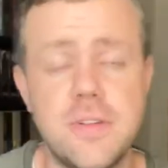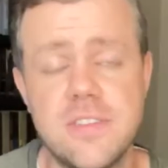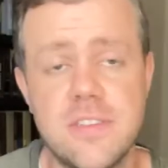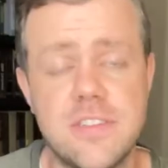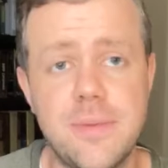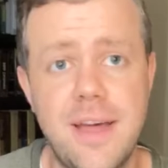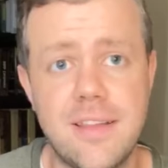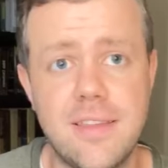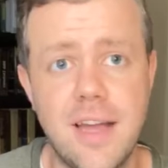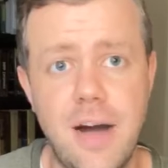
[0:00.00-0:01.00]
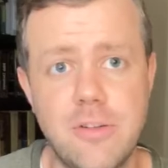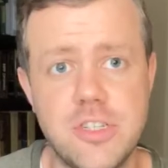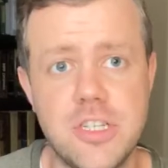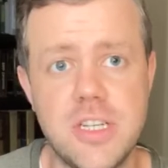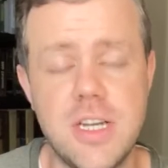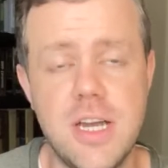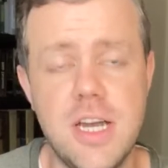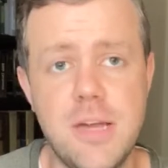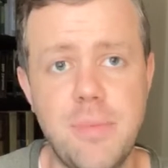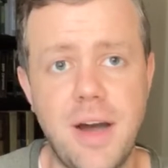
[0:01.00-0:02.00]
Systematic Theology
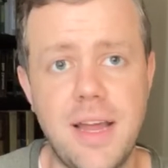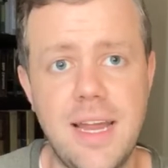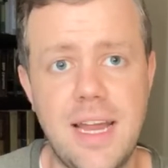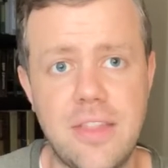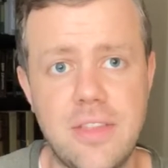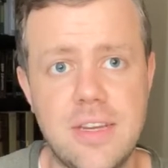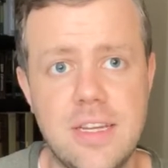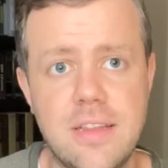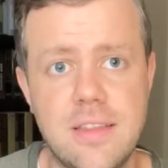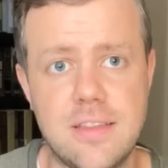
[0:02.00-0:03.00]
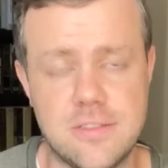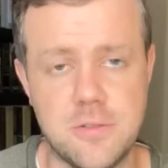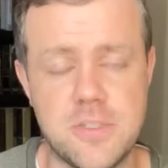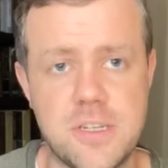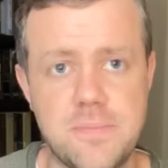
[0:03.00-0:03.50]
by Anthony Thistleton.